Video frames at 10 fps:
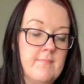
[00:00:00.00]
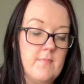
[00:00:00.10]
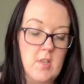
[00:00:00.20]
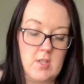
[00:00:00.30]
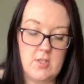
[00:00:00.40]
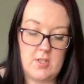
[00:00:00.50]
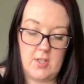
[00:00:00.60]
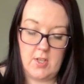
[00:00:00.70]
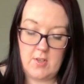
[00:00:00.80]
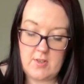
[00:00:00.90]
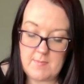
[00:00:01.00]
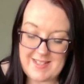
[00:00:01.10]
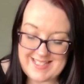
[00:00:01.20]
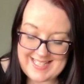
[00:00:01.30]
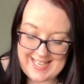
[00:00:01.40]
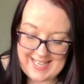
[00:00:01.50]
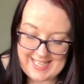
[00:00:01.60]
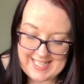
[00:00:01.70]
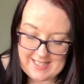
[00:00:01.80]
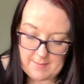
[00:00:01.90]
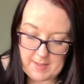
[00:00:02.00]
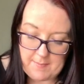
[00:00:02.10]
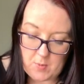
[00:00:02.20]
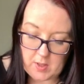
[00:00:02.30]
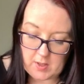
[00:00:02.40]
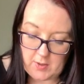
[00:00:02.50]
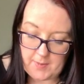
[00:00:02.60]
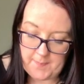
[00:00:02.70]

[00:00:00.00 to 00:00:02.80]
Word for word: you can secure them with a tiny little bit more glue.